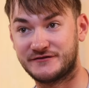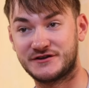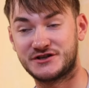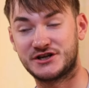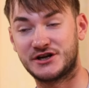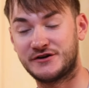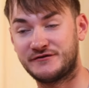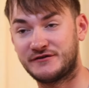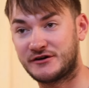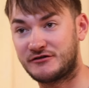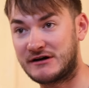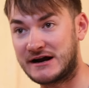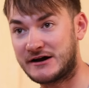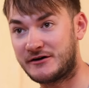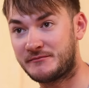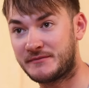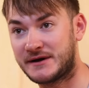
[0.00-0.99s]
to fishing over
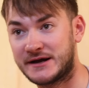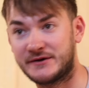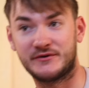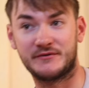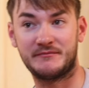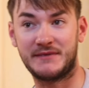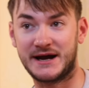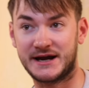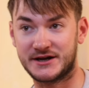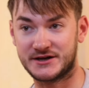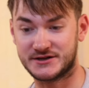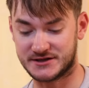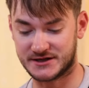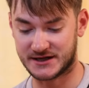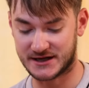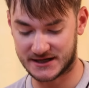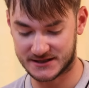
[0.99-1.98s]
ground bait with maggots
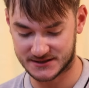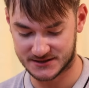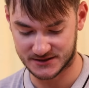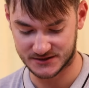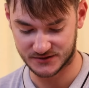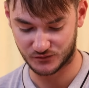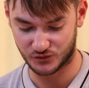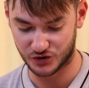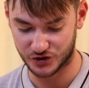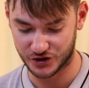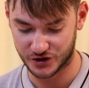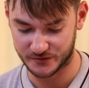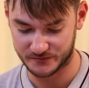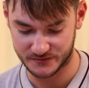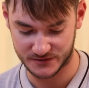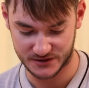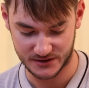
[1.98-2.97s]
and casters and
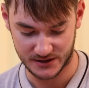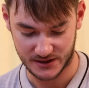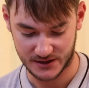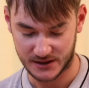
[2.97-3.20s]
worms.